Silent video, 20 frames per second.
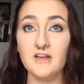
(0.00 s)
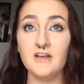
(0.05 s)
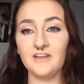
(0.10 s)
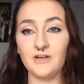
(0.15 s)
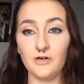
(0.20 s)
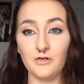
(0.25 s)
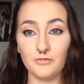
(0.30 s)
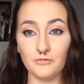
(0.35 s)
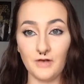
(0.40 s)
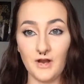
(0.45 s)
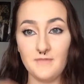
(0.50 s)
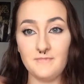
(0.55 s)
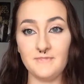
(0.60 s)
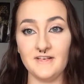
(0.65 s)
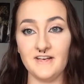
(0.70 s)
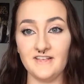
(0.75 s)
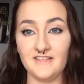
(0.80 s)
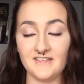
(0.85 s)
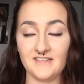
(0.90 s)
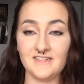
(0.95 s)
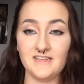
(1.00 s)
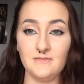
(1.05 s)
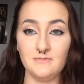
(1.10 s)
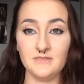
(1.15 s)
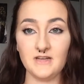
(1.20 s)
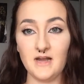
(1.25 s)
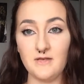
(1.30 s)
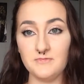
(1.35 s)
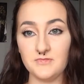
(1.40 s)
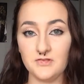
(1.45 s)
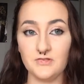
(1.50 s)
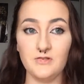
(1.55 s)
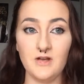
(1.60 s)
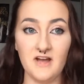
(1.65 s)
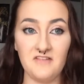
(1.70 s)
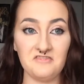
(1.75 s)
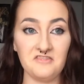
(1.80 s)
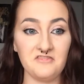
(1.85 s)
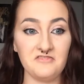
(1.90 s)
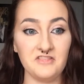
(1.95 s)
They all ripen at the same time, so you
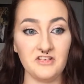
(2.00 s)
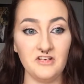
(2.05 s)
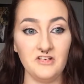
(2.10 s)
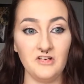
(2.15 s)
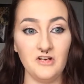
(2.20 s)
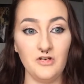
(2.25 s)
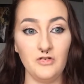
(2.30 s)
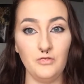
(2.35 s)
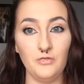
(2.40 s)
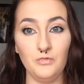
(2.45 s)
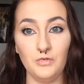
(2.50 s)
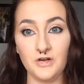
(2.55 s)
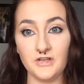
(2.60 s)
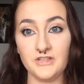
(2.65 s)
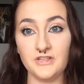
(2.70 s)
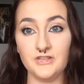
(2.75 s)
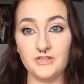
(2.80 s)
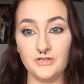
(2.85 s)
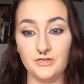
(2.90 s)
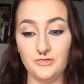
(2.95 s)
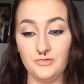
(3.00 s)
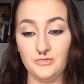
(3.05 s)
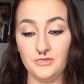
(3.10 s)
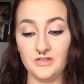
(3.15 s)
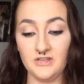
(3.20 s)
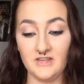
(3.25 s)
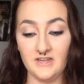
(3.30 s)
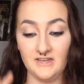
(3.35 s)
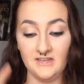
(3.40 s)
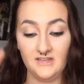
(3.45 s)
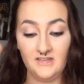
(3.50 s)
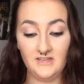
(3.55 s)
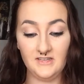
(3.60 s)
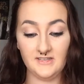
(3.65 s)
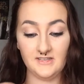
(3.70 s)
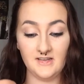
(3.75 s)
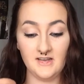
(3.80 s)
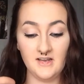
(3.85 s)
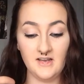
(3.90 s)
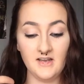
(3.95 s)
have to figure out what to do with like
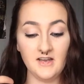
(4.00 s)
these